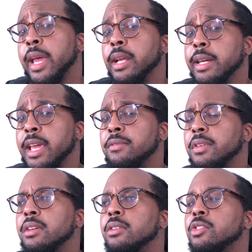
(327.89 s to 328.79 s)
and
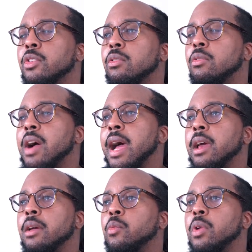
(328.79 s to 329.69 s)
navy. So
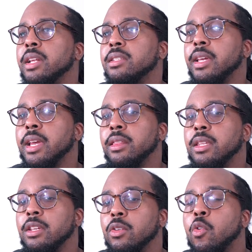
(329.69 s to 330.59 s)
I wanted to get
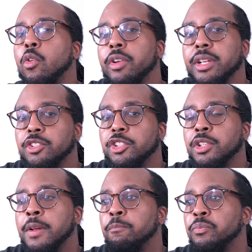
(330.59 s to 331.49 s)
the orange.